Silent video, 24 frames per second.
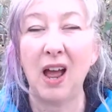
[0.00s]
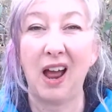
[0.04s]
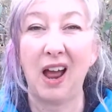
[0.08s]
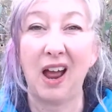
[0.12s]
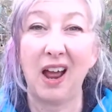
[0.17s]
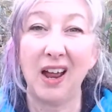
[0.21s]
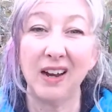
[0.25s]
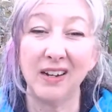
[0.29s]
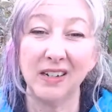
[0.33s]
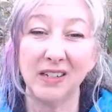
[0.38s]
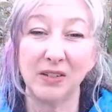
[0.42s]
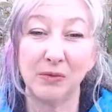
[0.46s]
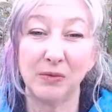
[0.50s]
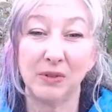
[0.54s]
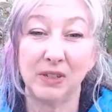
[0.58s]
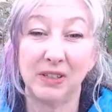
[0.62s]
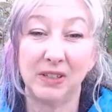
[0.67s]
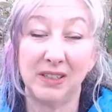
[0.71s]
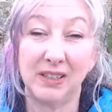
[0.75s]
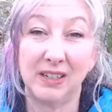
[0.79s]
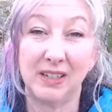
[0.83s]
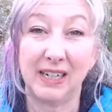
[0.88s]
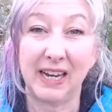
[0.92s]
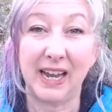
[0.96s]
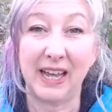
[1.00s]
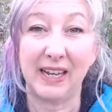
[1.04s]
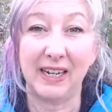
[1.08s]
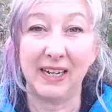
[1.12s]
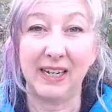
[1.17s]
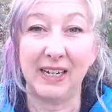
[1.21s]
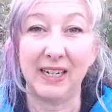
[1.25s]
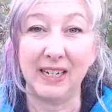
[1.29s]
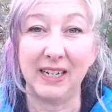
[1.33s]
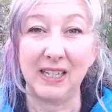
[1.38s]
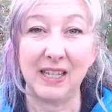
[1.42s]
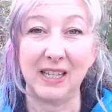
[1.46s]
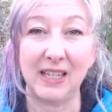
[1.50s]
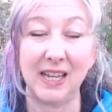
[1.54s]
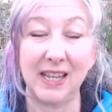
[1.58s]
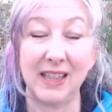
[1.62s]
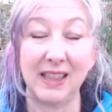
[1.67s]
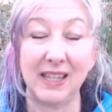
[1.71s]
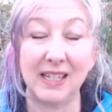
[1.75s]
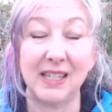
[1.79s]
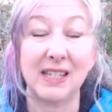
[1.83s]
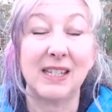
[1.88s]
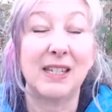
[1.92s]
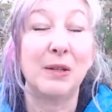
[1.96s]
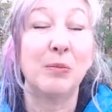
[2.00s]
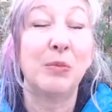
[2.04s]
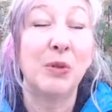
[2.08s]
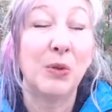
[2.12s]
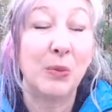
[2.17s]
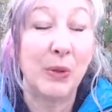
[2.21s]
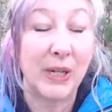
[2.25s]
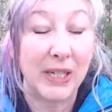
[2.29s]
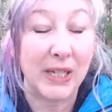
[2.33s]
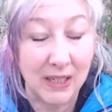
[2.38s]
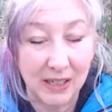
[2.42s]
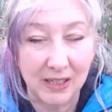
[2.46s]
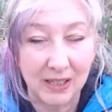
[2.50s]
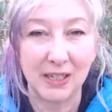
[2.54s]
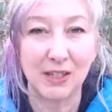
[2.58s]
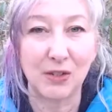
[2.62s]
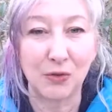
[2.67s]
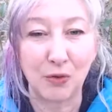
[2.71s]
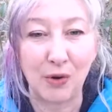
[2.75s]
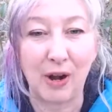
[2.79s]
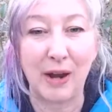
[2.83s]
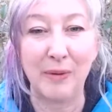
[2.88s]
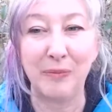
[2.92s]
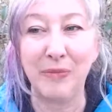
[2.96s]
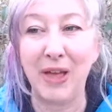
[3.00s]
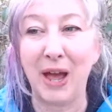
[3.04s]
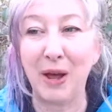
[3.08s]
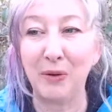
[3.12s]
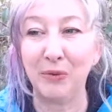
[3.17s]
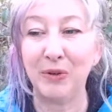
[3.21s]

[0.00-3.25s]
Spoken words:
I just really look at it, the simple way to describe that